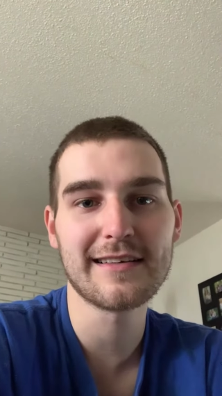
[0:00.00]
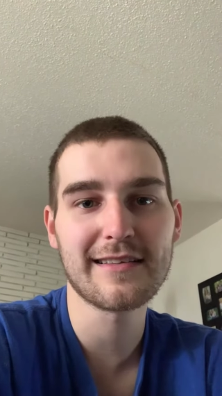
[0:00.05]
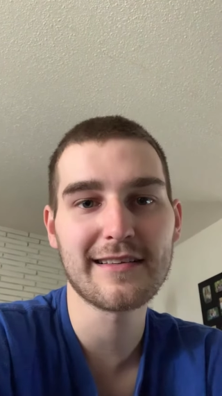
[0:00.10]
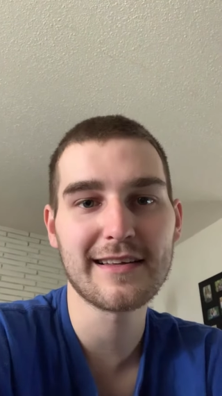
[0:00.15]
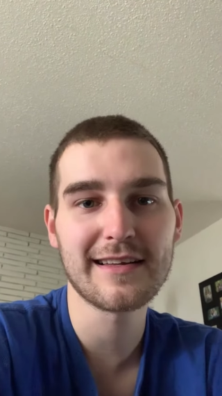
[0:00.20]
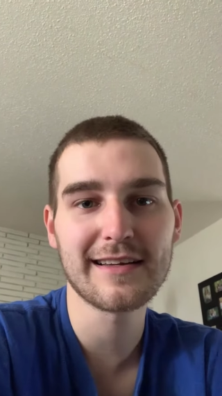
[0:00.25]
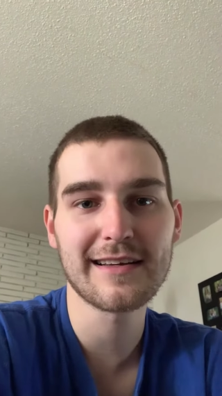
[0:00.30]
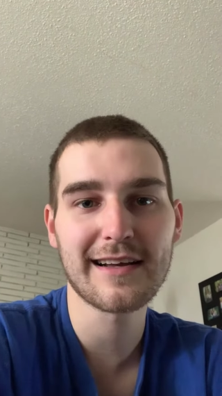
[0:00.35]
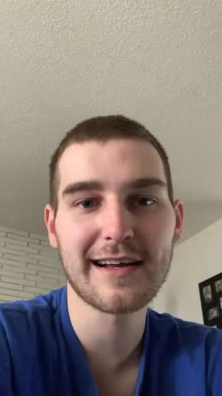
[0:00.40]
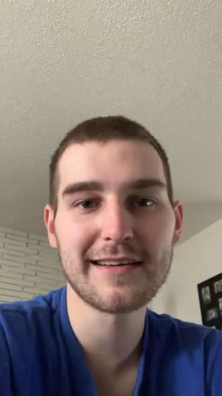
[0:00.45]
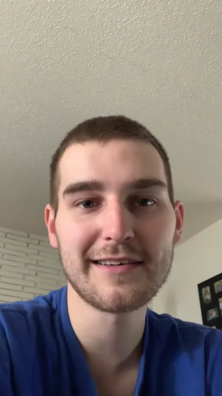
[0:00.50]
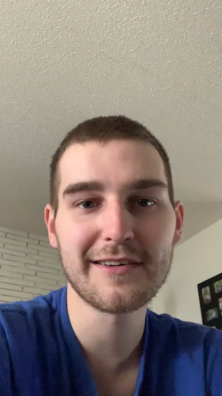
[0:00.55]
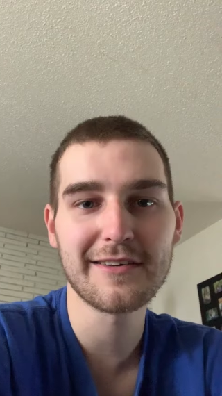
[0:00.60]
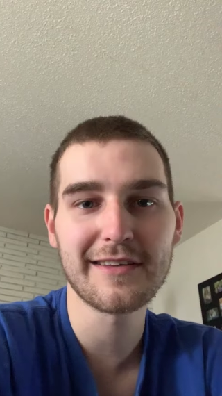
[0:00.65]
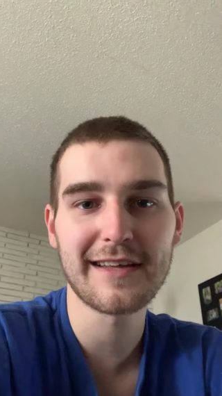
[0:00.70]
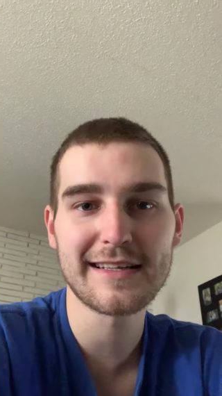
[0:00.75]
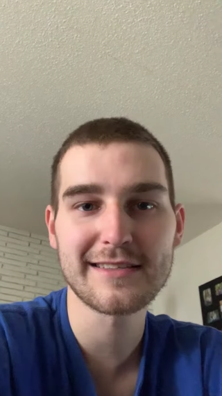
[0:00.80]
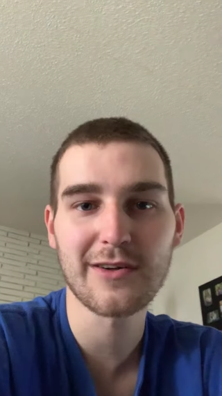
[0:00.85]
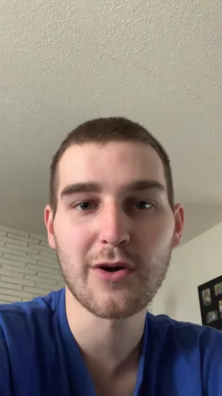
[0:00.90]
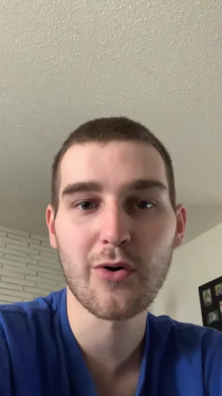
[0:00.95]
Like I know
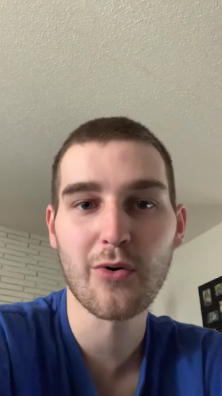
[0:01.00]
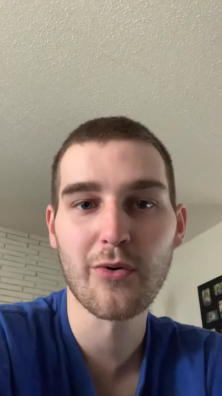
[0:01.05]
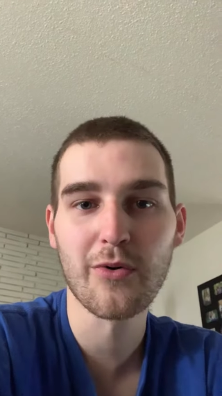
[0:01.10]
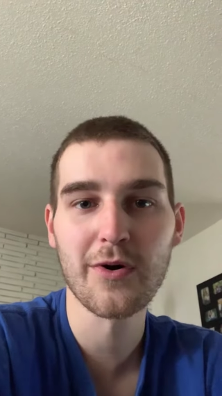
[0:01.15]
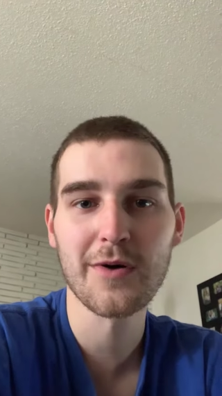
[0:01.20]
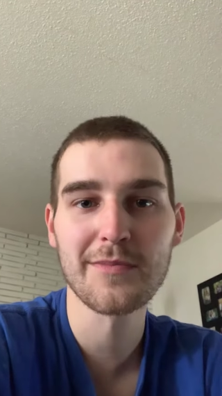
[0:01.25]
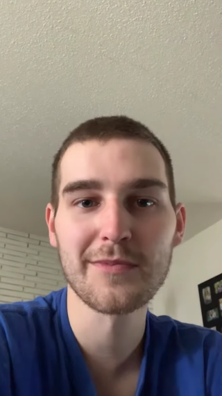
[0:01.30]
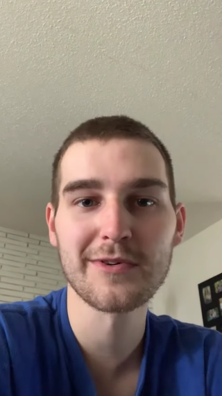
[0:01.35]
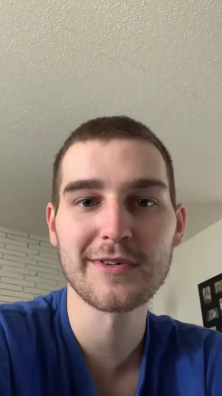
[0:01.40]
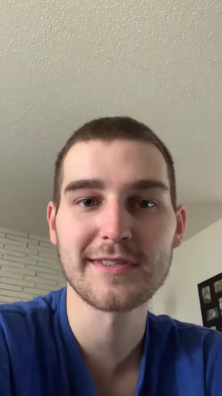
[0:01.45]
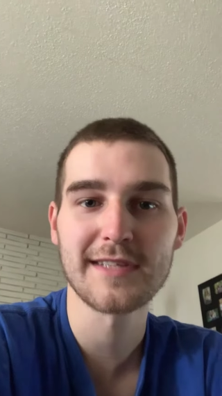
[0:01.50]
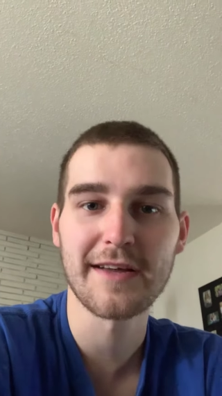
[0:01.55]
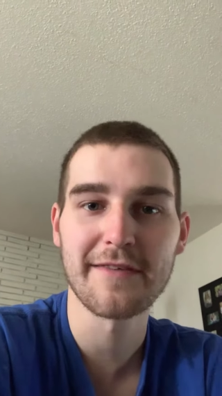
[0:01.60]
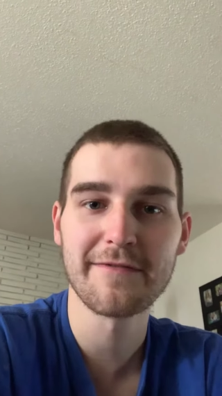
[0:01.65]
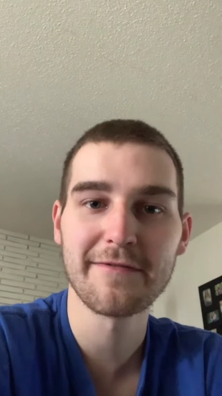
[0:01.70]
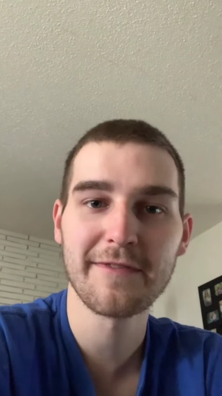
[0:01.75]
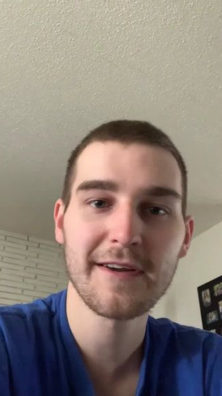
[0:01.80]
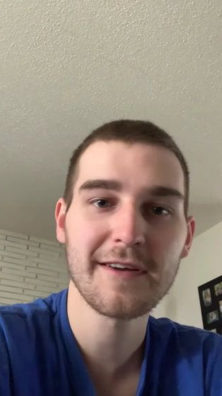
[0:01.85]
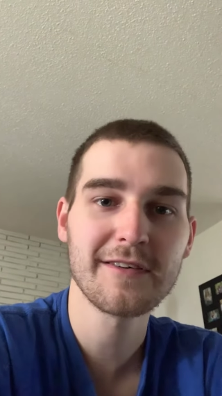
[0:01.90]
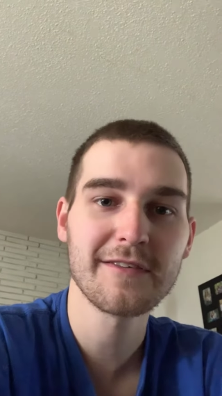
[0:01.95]
that's horrible because I've
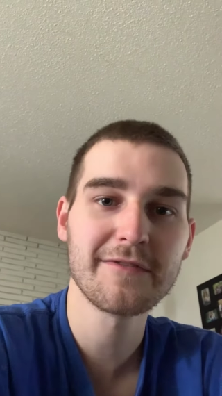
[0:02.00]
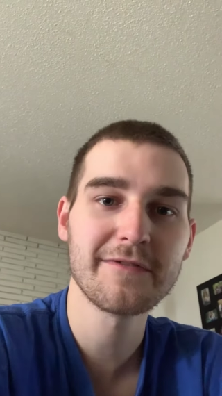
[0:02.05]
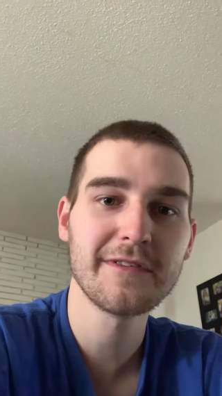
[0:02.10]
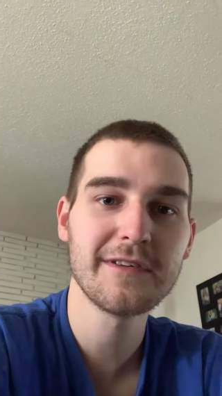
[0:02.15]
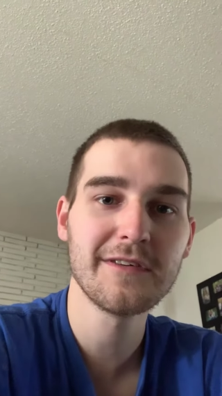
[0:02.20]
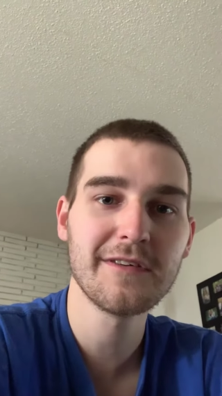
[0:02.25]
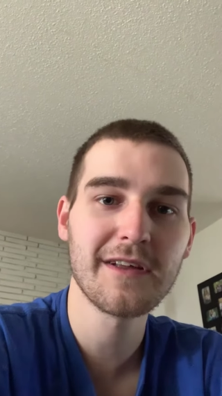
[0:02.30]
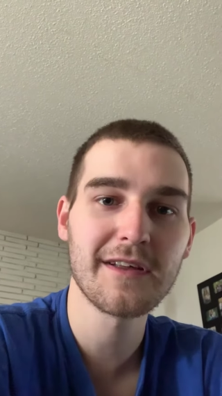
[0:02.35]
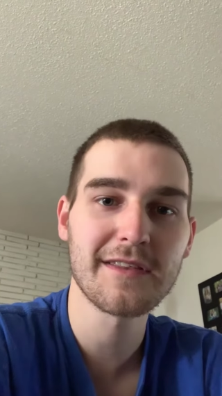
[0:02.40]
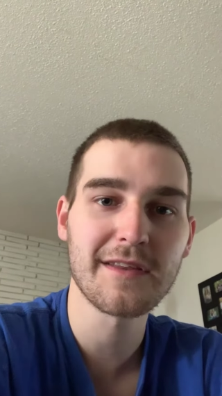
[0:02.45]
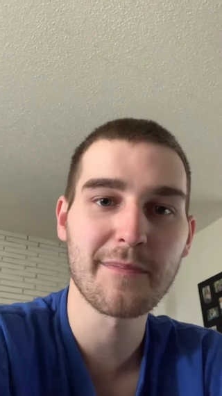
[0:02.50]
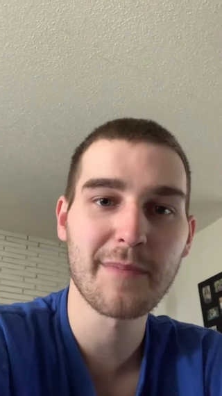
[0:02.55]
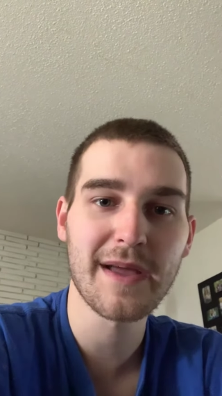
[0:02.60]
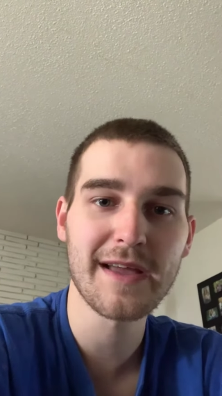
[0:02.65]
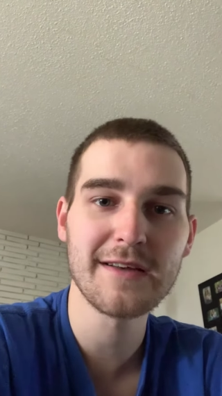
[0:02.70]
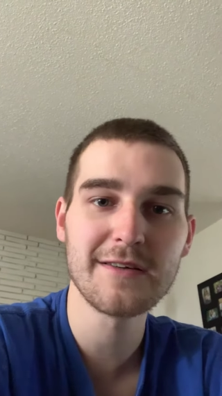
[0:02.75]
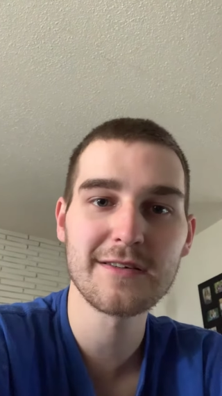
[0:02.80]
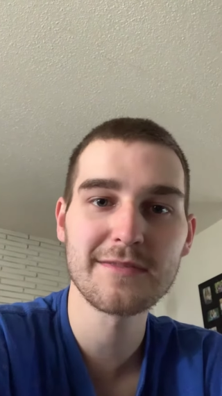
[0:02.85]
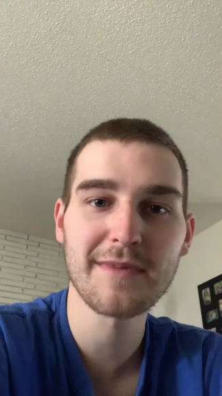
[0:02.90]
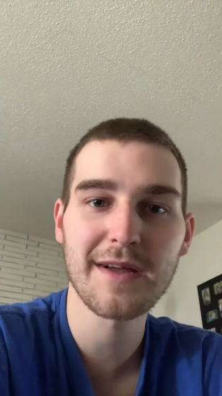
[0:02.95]
found a few that the
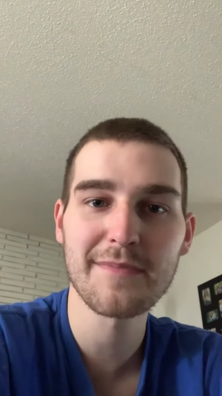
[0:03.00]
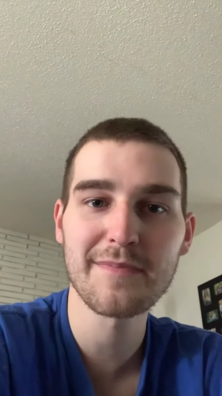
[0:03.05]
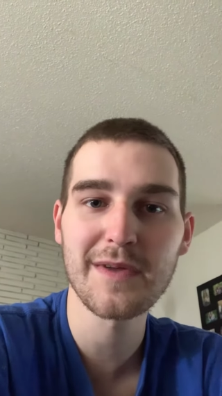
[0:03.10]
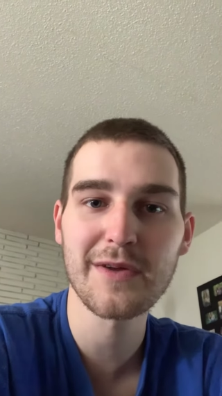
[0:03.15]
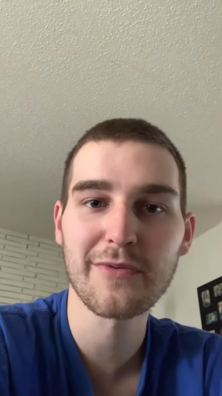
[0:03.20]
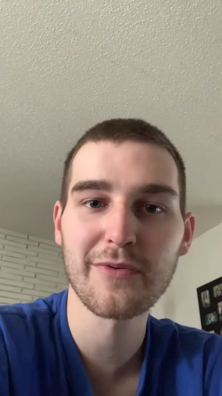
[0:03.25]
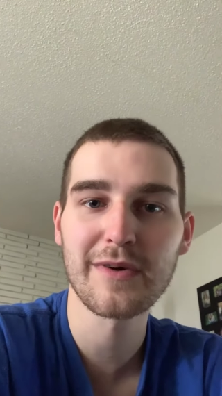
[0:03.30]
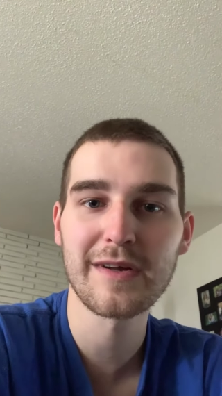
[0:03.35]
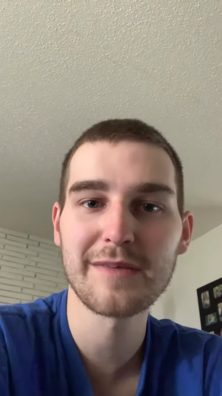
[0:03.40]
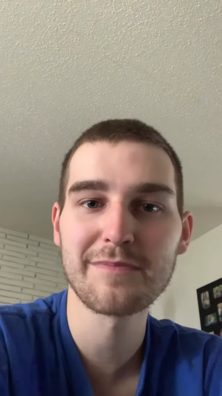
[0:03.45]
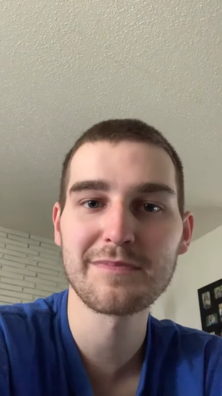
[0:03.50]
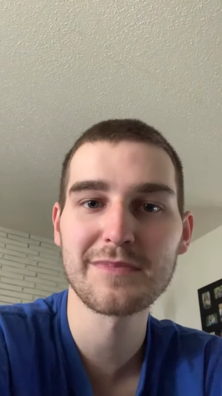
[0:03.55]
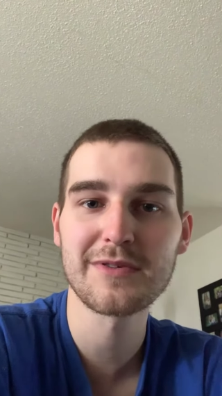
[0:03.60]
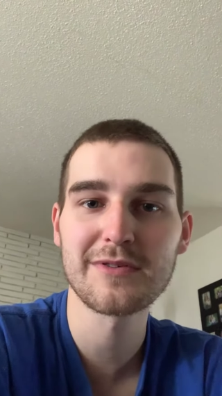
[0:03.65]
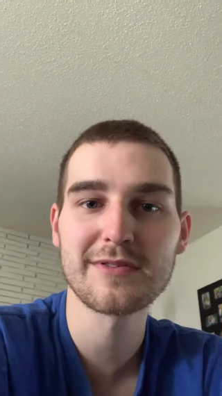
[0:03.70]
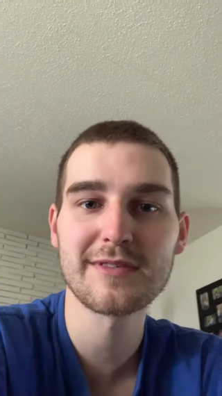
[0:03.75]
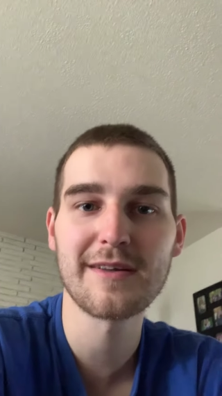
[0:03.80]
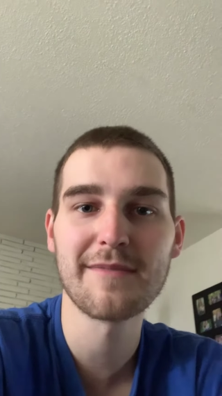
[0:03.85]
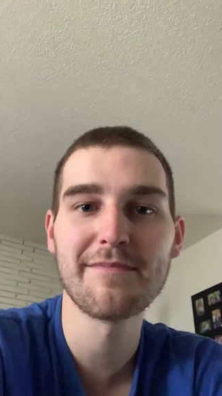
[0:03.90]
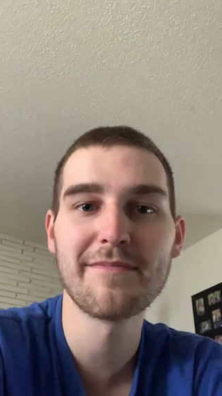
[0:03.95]
pages might be ripped or
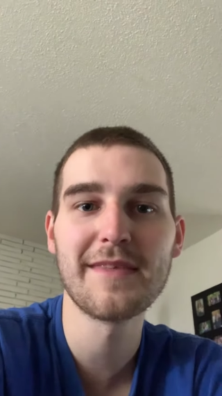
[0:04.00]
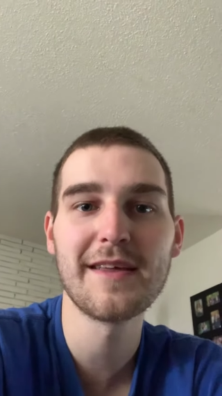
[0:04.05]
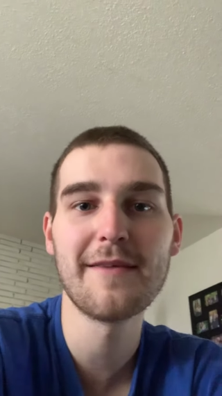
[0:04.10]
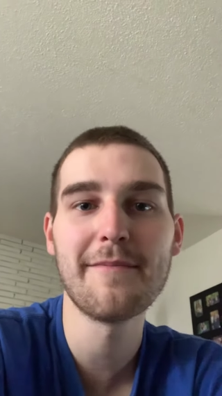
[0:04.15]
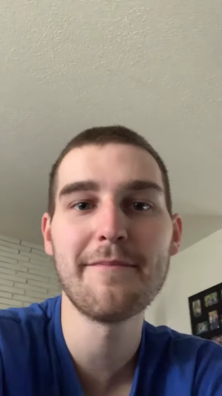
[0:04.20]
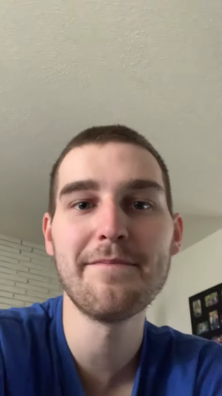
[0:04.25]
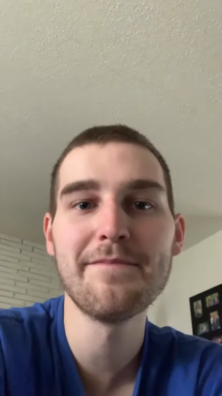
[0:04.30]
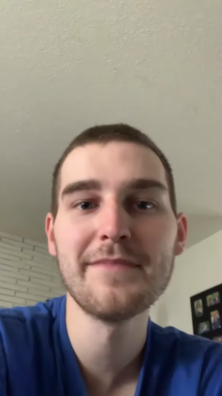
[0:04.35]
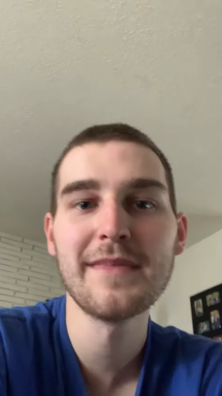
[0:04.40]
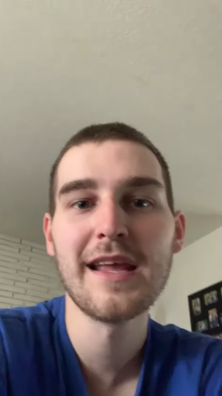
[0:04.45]
something,